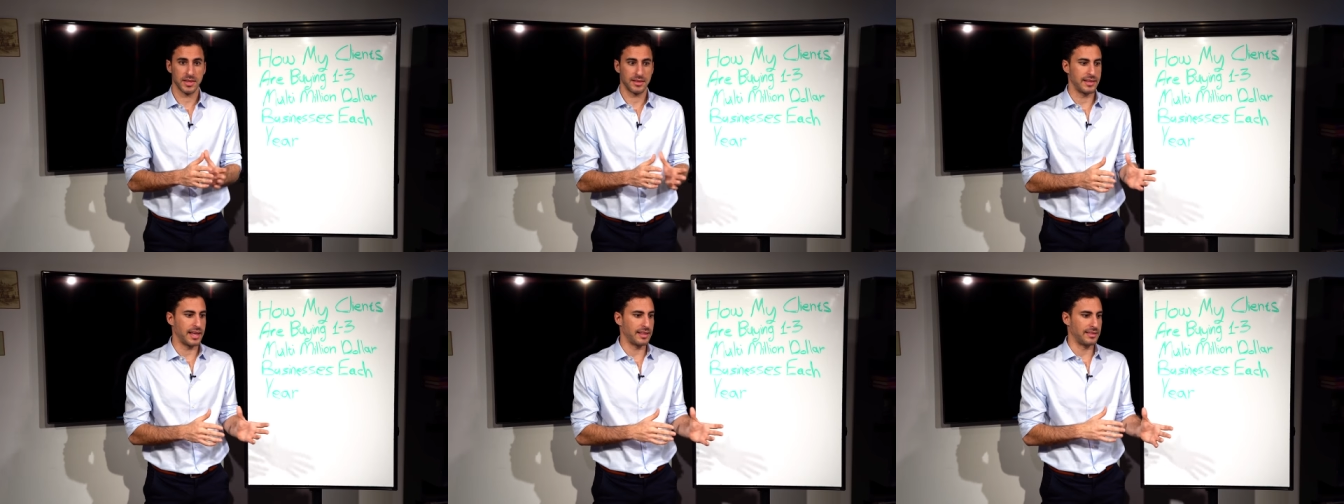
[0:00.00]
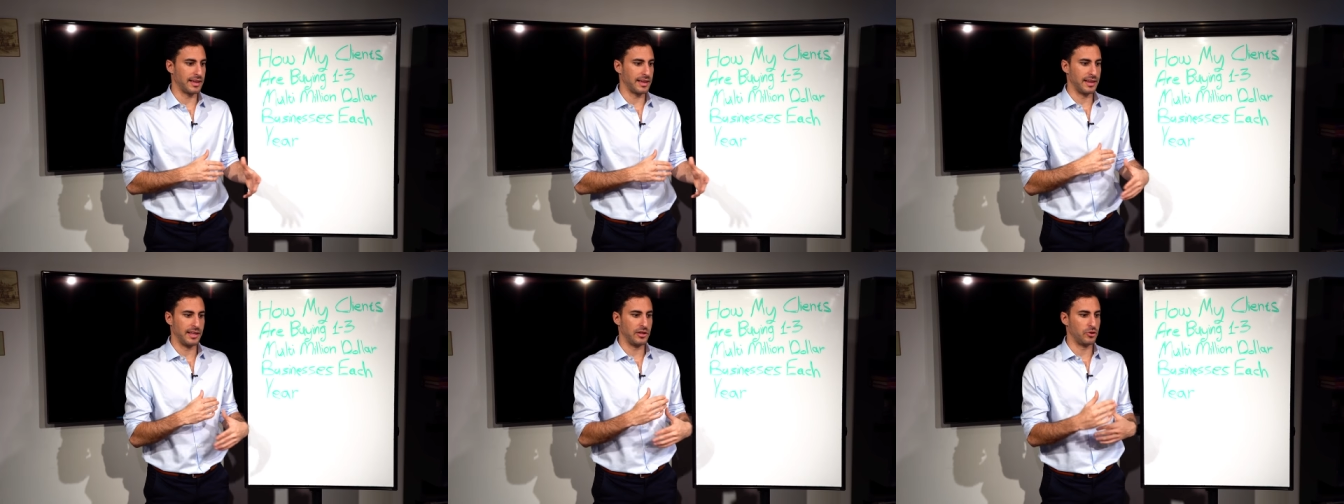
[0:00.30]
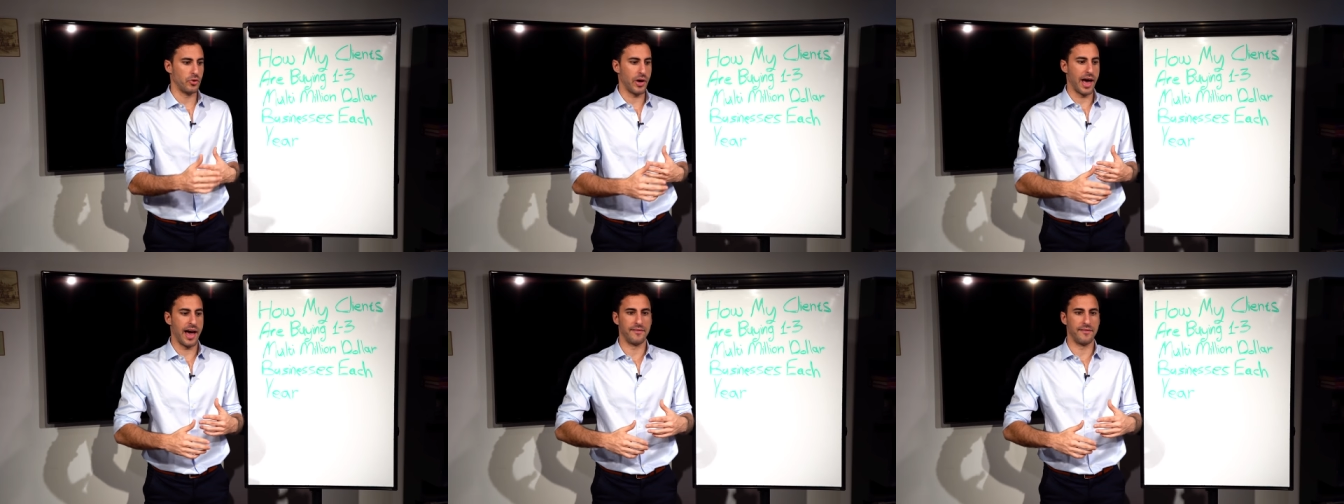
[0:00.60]
that they need
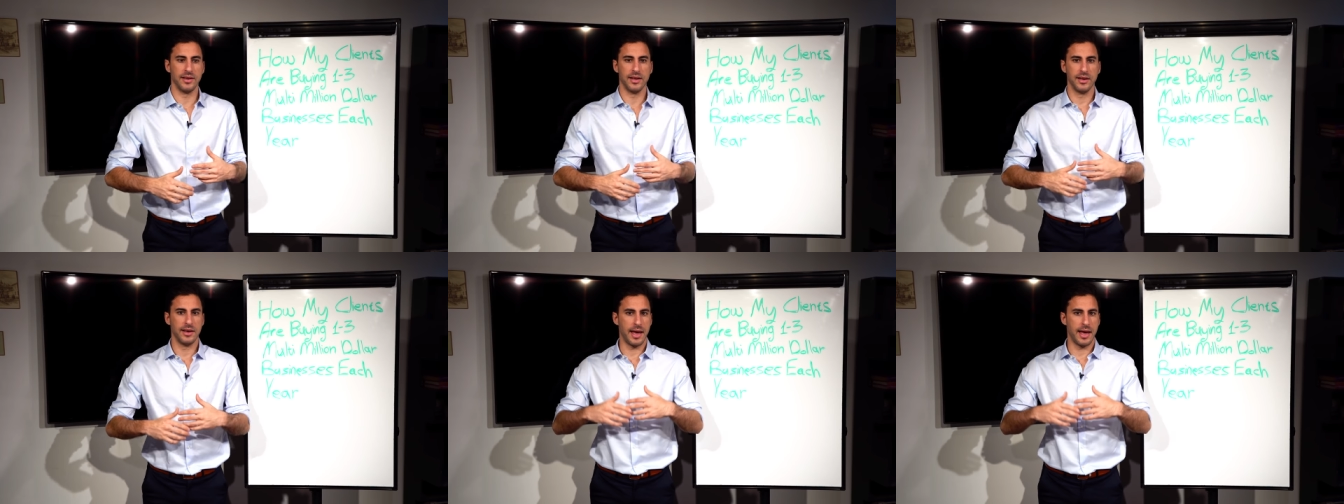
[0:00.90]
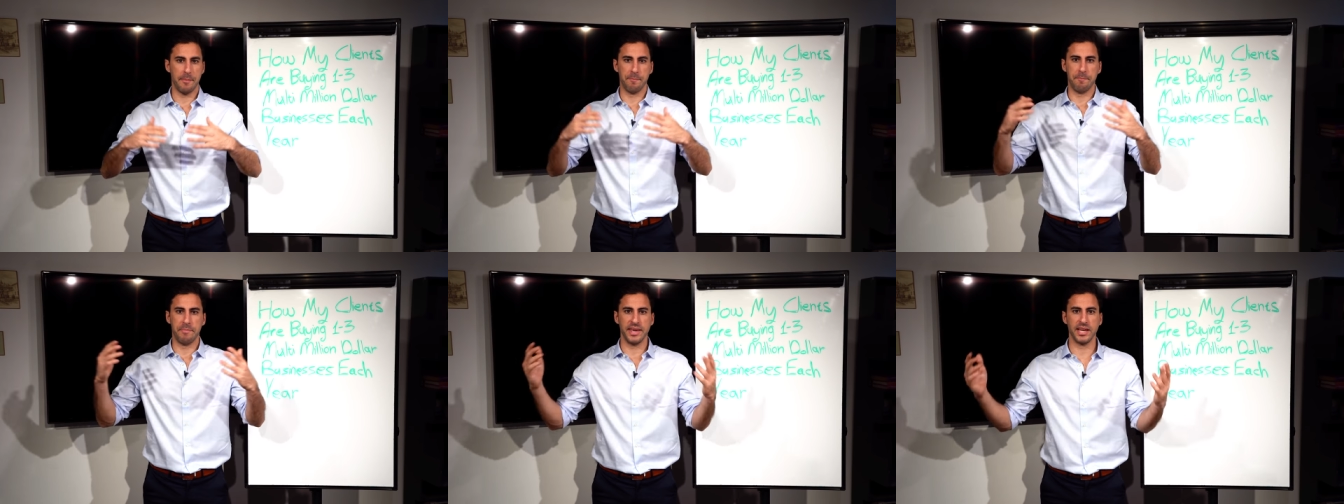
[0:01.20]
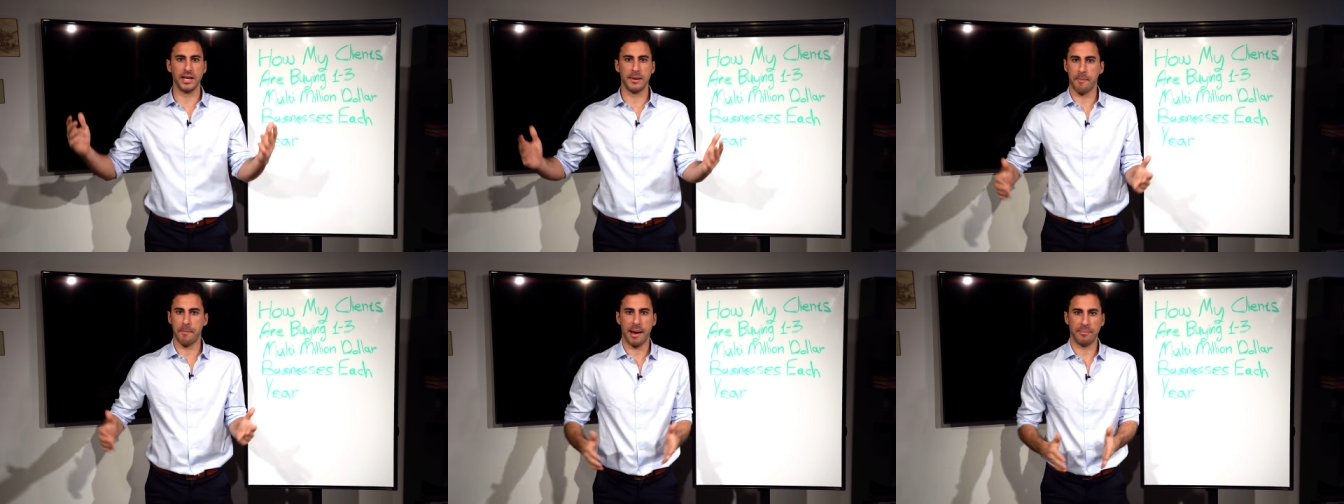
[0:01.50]
to have a
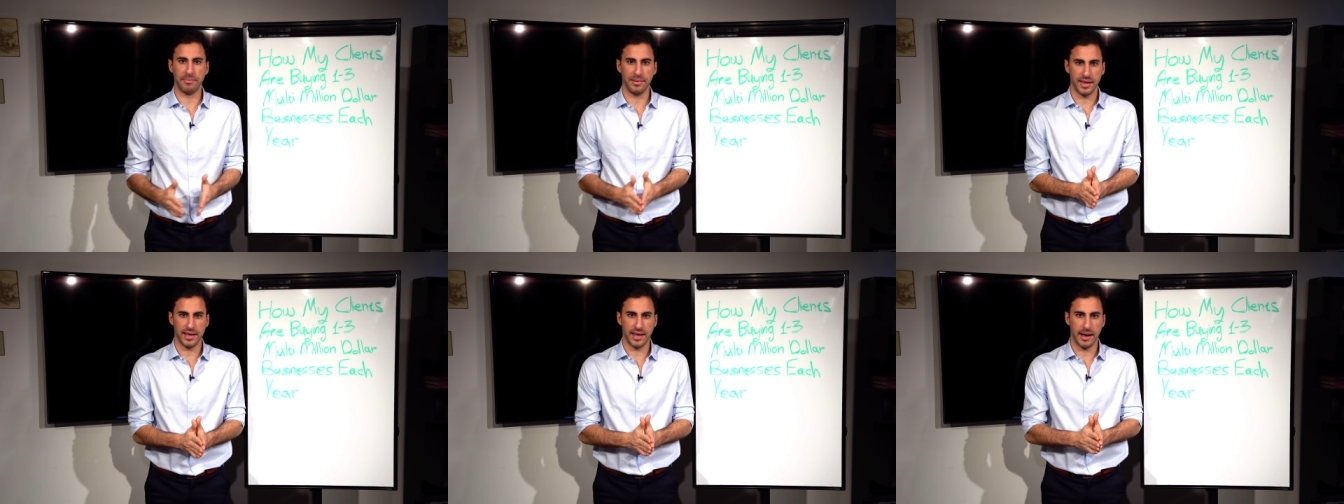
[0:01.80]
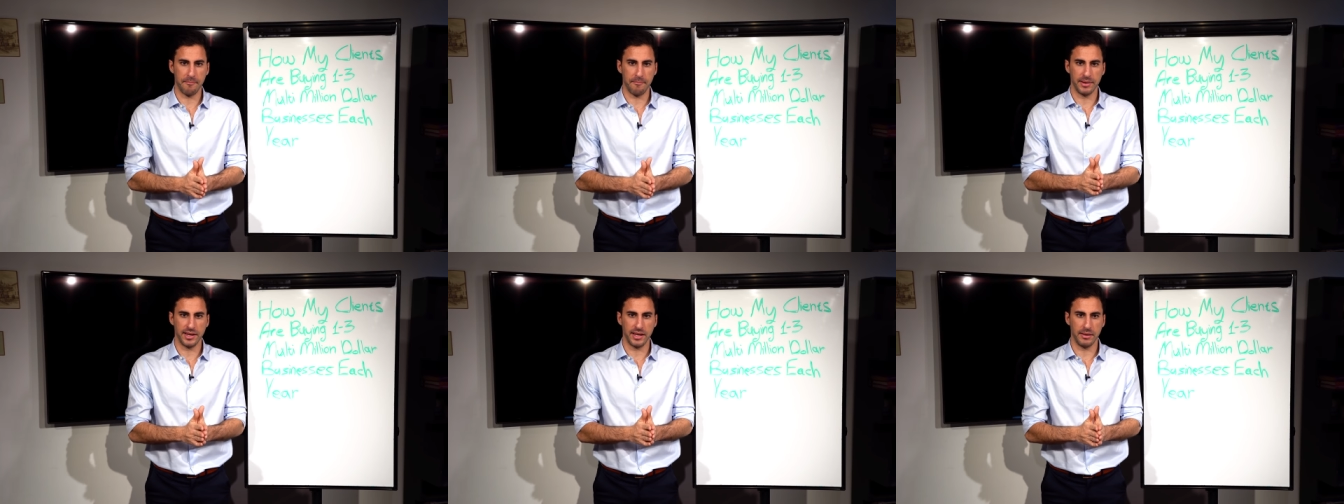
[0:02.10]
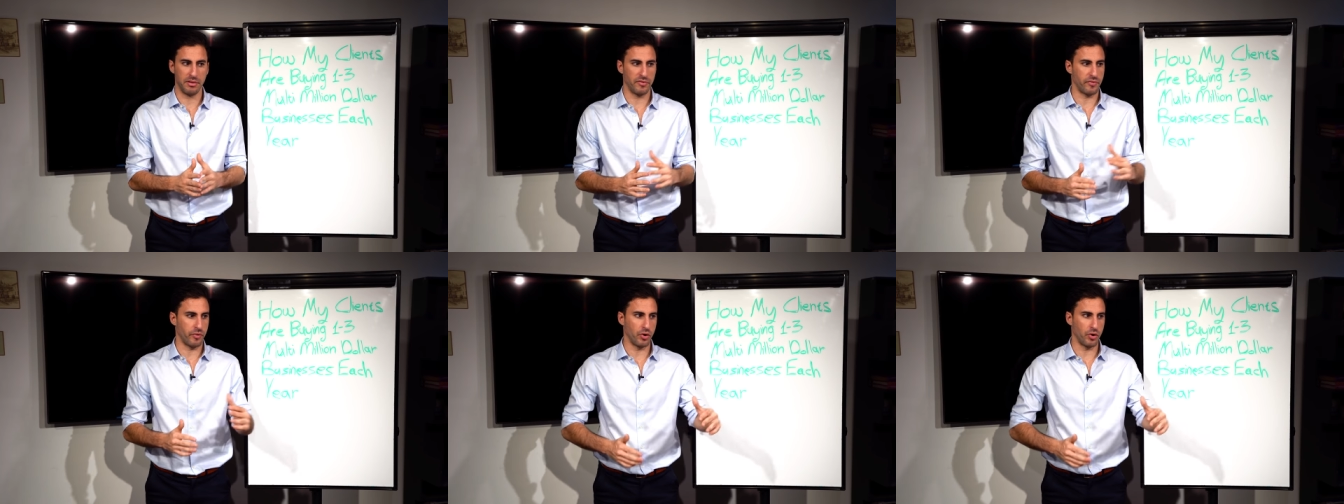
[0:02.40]
big public company
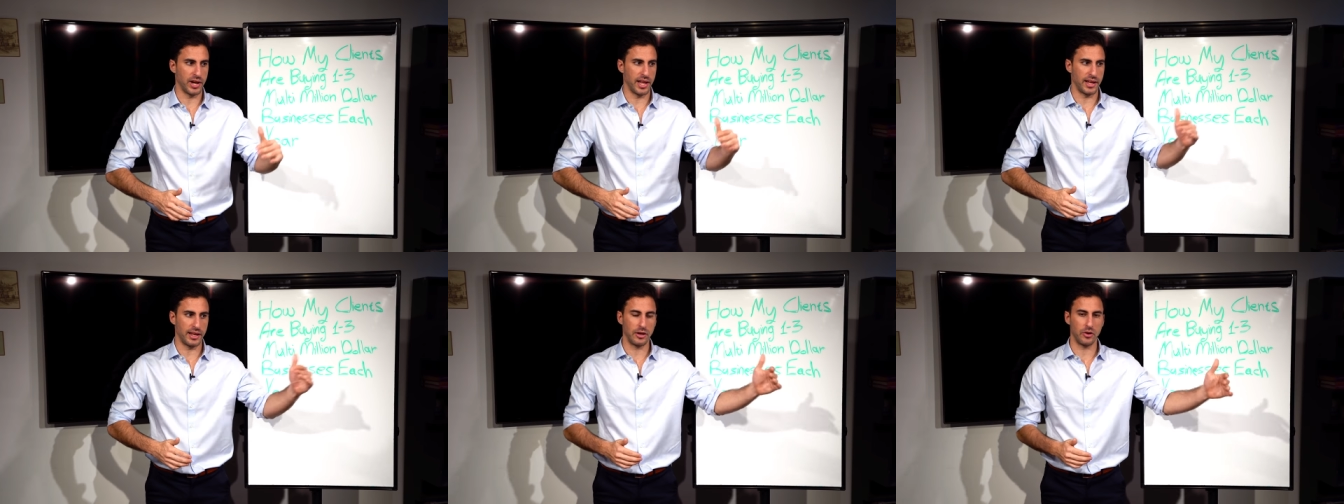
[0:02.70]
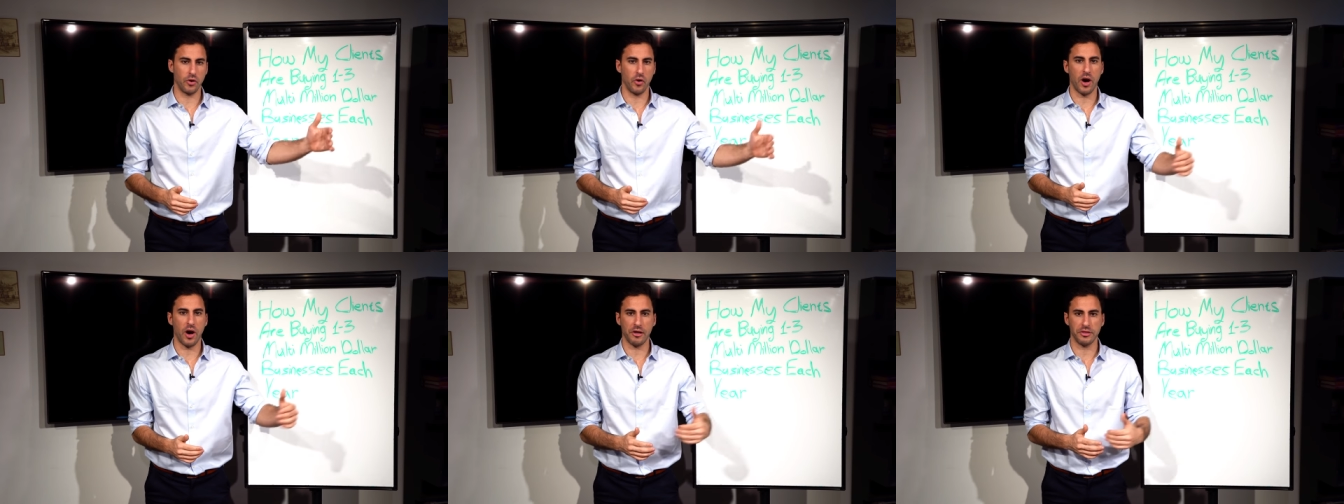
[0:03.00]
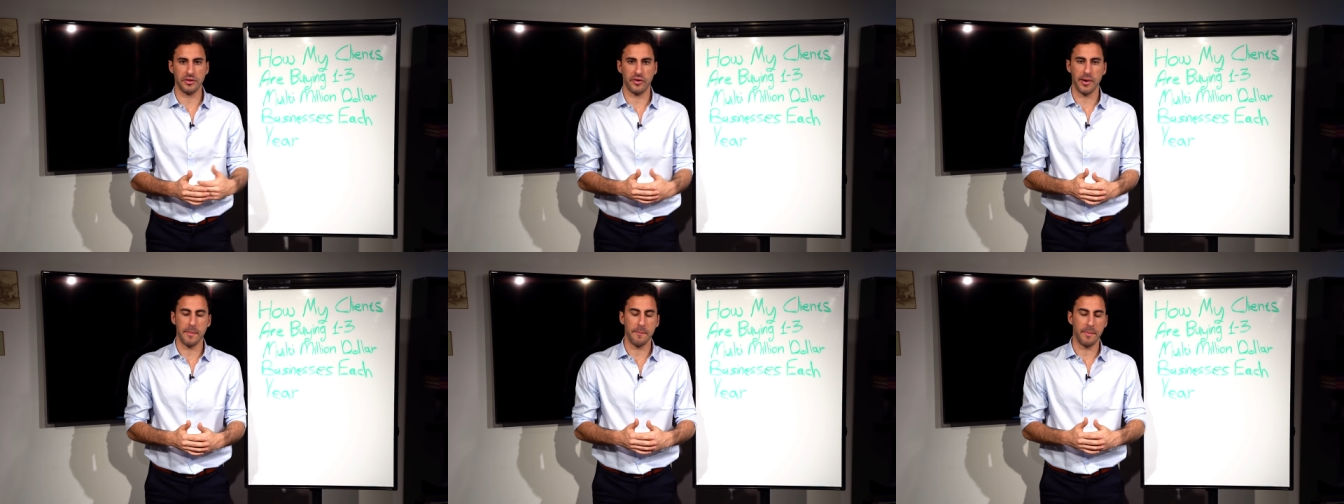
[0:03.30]
before they can go out
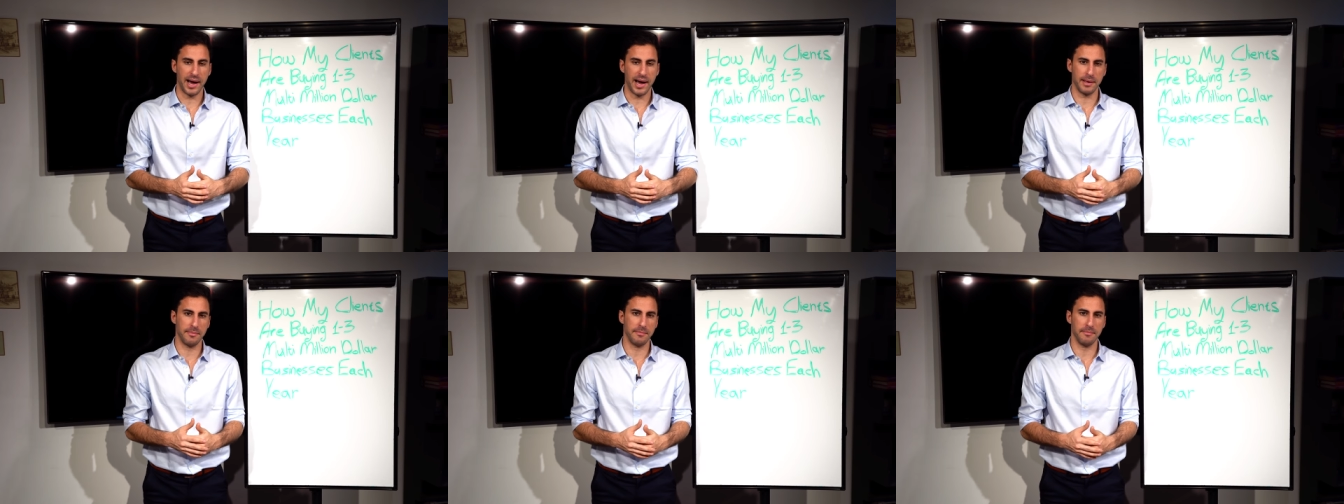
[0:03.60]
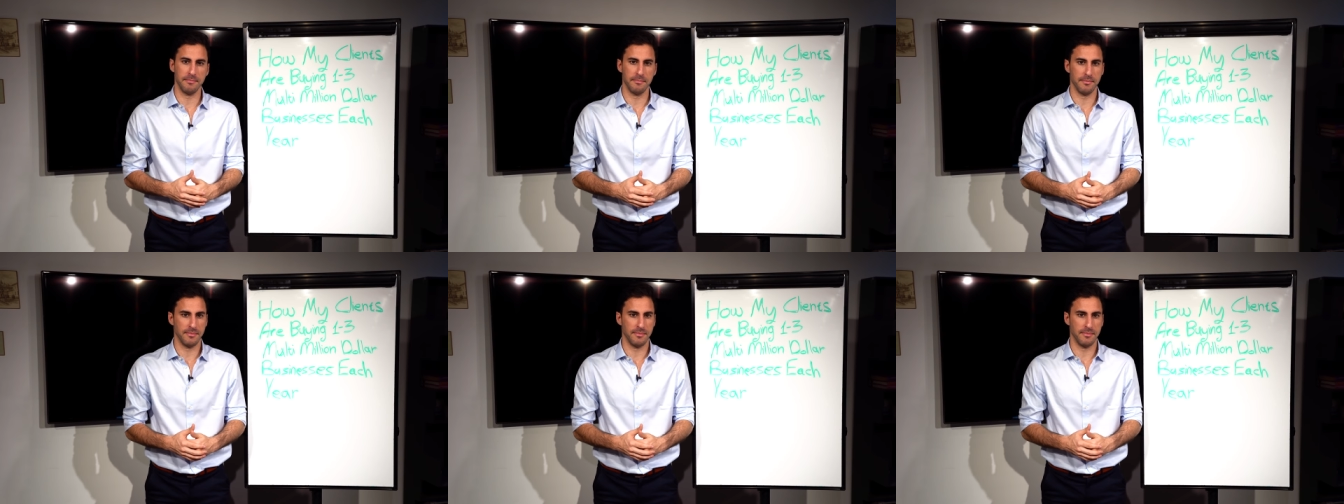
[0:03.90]
there and buy